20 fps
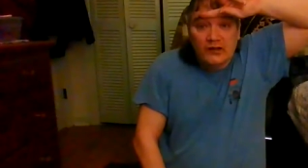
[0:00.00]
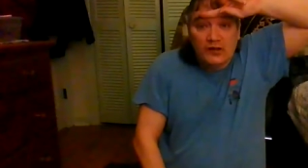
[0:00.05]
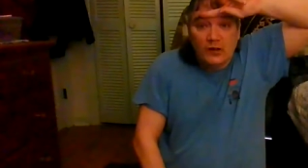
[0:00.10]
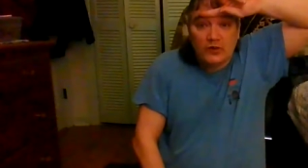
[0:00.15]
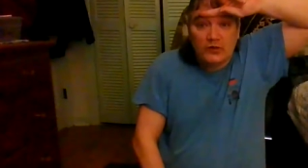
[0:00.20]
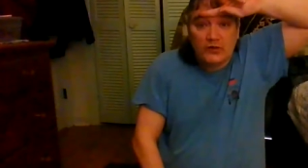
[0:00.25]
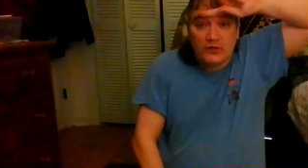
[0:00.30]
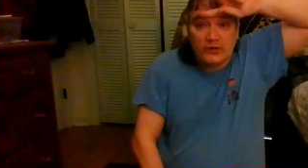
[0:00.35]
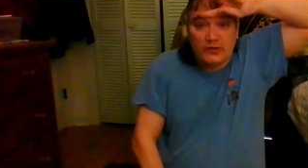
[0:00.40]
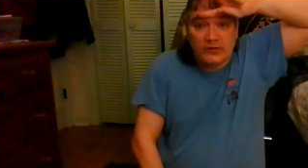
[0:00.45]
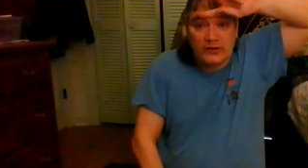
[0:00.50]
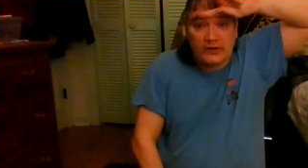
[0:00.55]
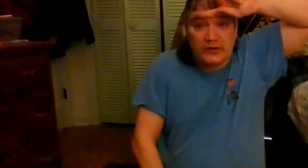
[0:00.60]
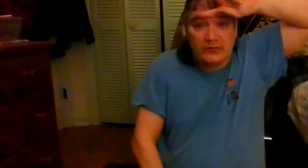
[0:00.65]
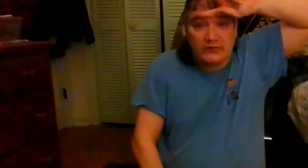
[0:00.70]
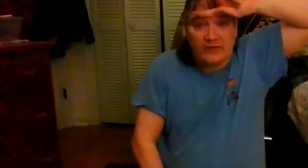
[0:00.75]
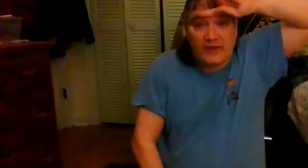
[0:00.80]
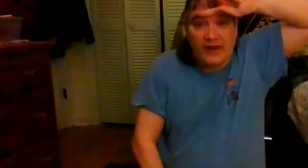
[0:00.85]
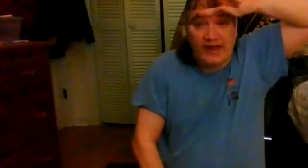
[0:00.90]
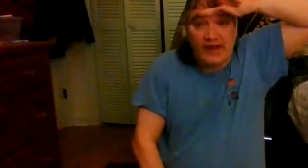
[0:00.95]
Don't you
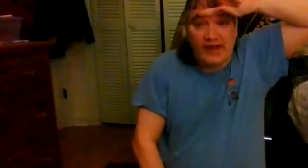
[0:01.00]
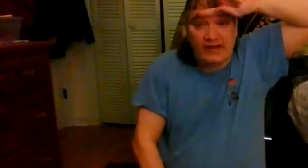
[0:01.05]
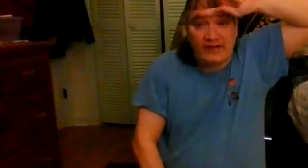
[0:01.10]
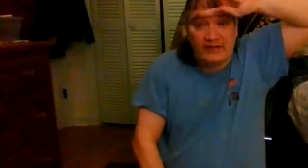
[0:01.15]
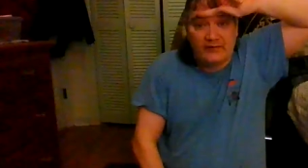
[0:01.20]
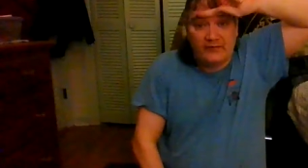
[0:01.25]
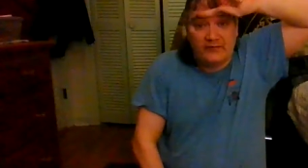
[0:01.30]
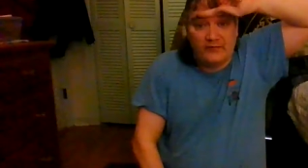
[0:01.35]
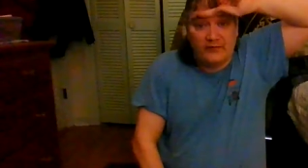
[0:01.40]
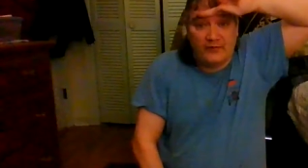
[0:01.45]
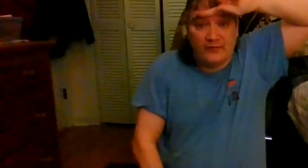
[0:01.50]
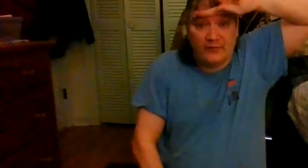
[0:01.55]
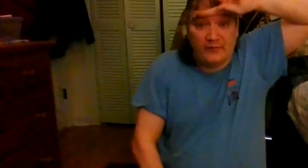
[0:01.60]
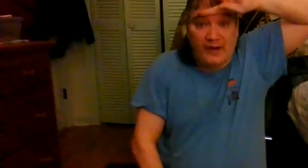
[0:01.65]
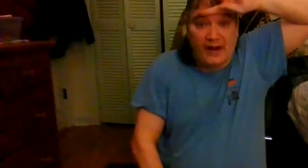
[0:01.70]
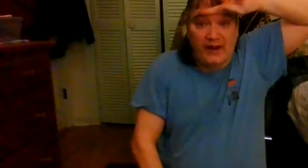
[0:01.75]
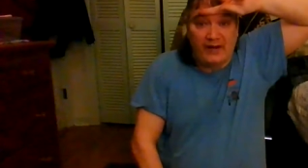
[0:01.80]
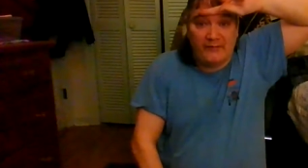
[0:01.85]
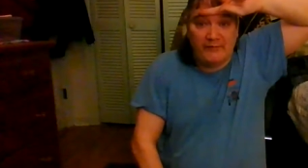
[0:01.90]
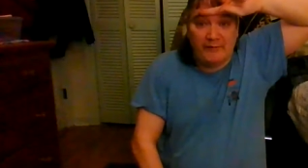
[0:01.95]
agree? If I had
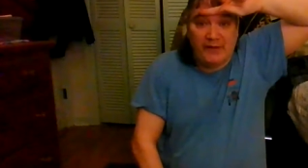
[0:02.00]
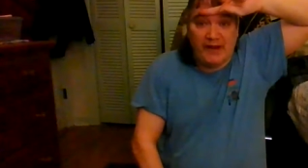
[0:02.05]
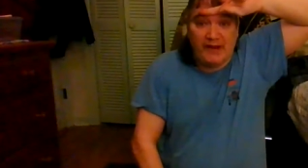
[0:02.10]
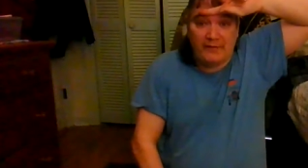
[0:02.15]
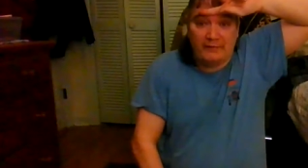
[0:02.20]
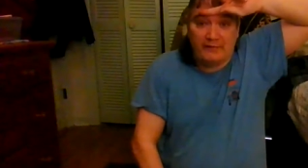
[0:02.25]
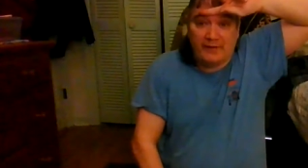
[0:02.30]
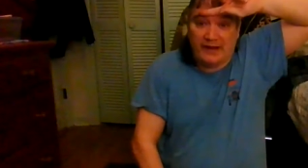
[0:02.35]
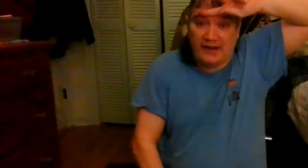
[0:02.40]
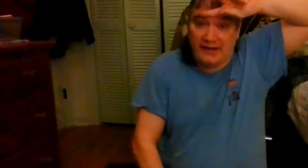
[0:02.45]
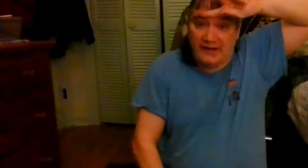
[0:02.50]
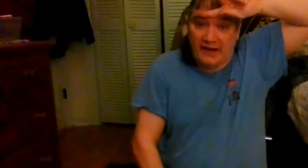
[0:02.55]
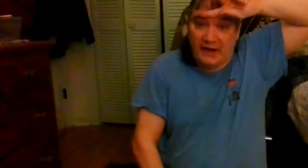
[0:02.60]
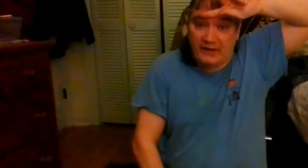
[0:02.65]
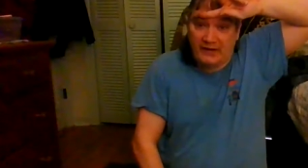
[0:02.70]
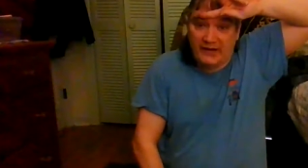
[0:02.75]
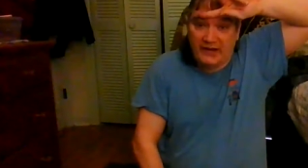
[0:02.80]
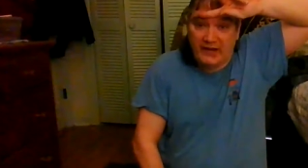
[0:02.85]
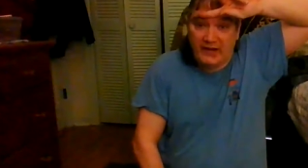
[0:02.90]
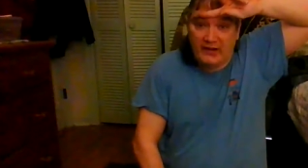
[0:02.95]
my bangs right
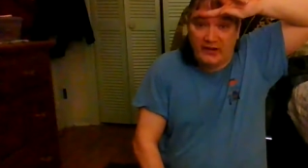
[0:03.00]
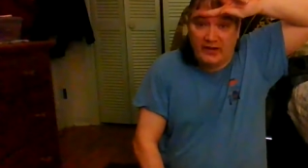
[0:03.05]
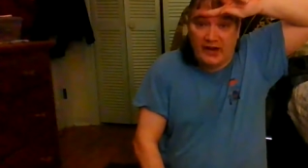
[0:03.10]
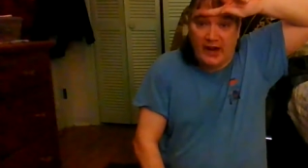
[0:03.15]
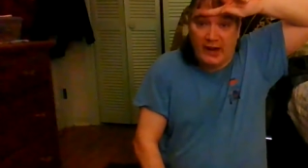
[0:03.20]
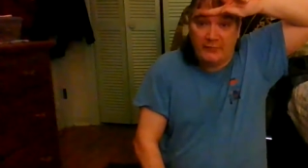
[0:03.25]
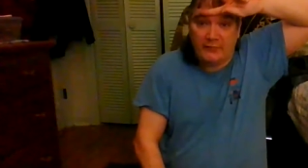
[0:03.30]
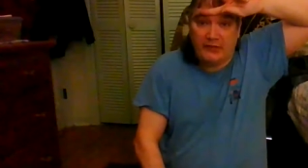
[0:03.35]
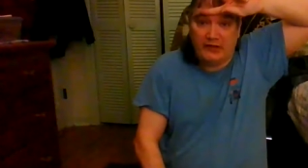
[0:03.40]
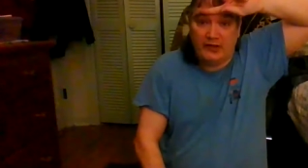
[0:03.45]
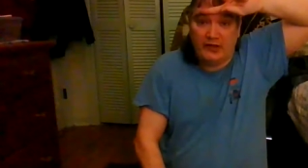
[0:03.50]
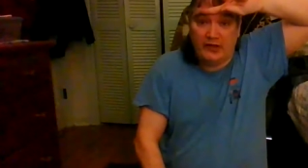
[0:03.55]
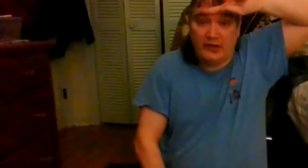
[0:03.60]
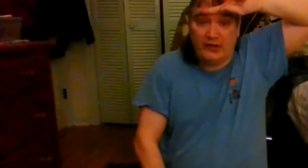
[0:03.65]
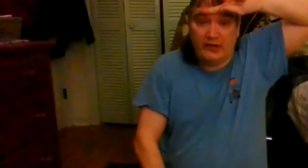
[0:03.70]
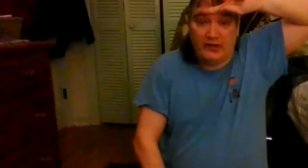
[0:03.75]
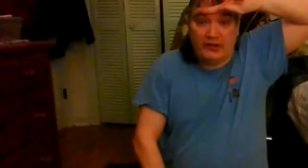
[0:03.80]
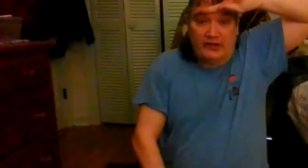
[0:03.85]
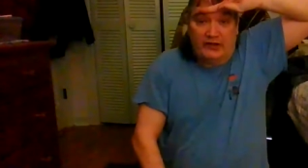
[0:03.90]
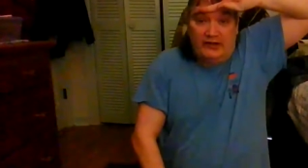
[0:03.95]
down here, I'd be
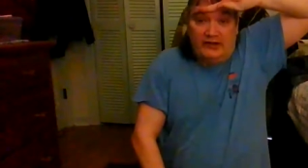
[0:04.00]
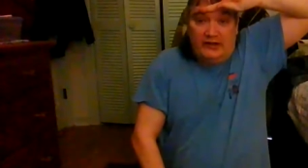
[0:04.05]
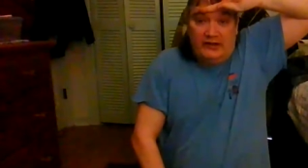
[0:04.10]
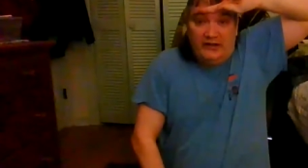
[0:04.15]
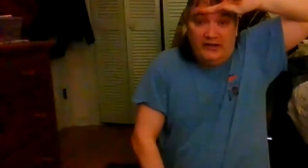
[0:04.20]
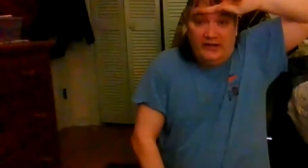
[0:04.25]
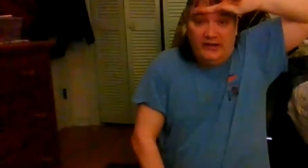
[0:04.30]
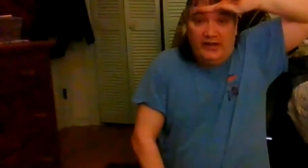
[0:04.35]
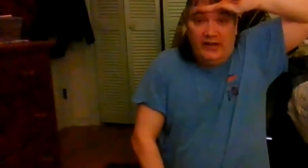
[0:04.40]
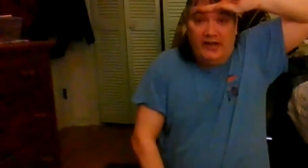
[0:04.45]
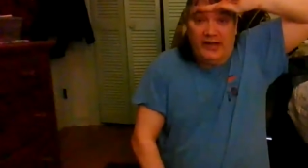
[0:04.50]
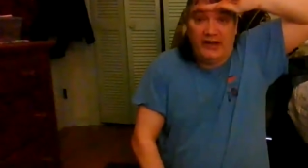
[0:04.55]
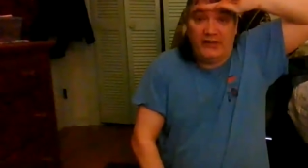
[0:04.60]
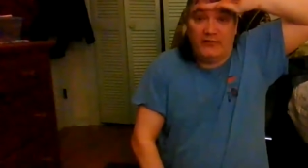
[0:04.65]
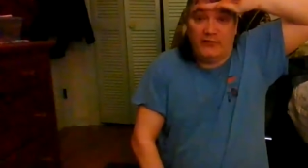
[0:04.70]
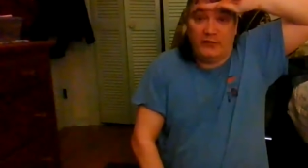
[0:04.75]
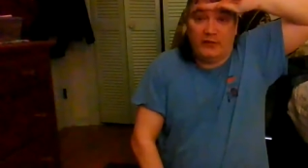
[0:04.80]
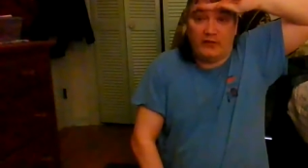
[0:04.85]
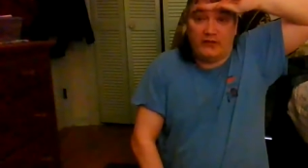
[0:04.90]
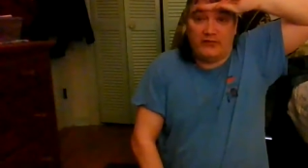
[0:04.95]
good looking. And
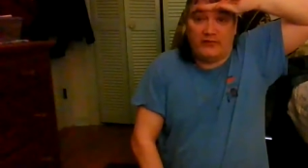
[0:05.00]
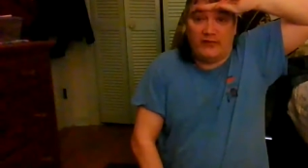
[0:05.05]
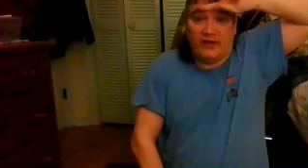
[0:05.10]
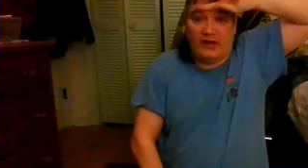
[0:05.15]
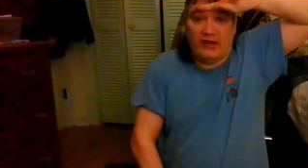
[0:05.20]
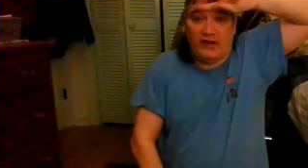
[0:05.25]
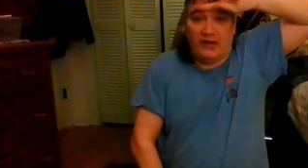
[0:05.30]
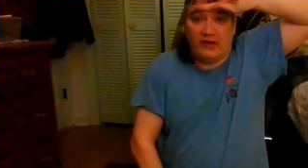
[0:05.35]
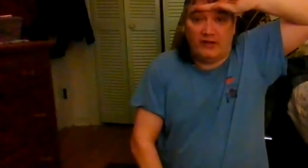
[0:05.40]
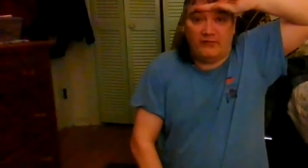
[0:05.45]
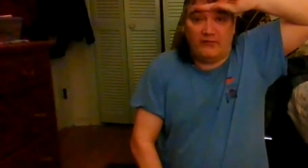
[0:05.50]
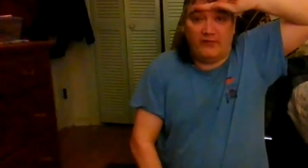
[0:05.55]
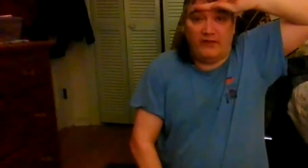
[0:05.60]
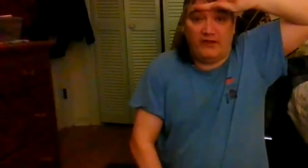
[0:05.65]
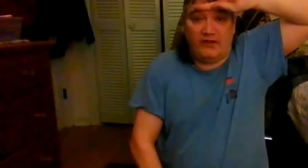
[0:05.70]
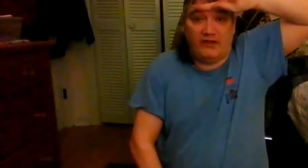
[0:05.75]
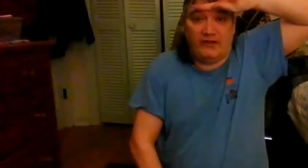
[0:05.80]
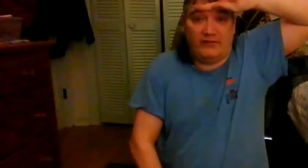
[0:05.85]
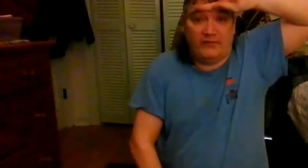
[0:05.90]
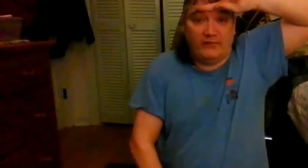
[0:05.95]
of course, if I lost
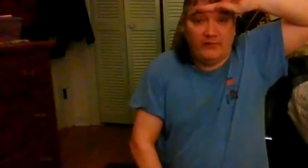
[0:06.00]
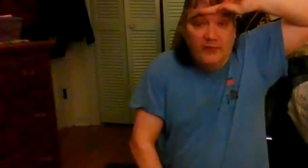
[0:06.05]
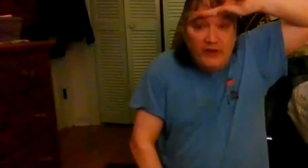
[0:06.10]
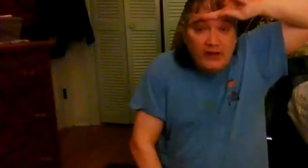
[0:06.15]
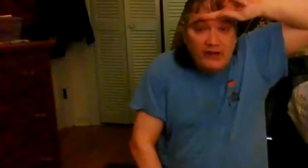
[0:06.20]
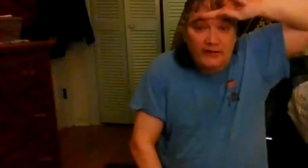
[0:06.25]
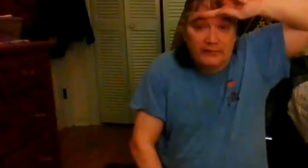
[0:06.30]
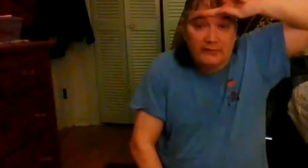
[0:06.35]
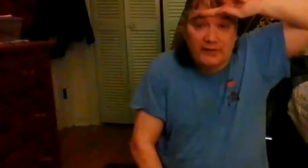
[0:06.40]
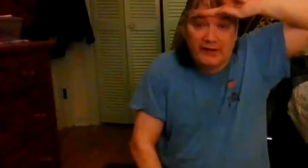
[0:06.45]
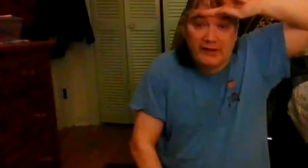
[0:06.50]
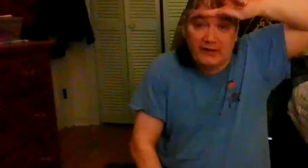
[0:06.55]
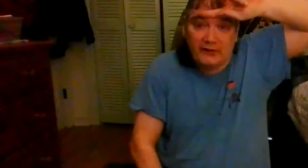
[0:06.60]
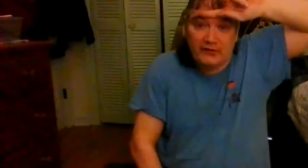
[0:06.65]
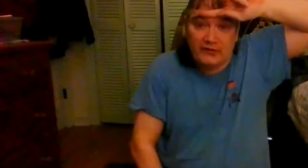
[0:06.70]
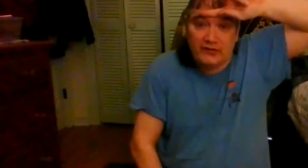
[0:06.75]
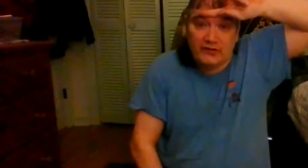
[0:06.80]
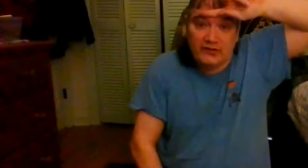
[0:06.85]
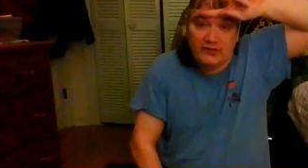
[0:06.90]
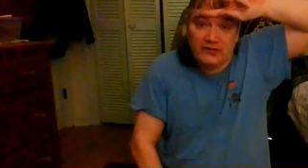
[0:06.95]
50 fucking
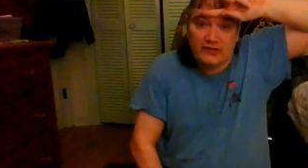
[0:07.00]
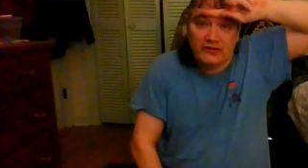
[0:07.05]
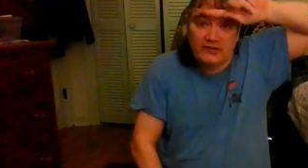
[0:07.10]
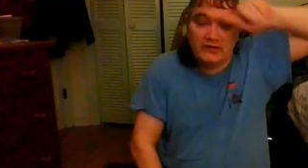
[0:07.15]
pounds.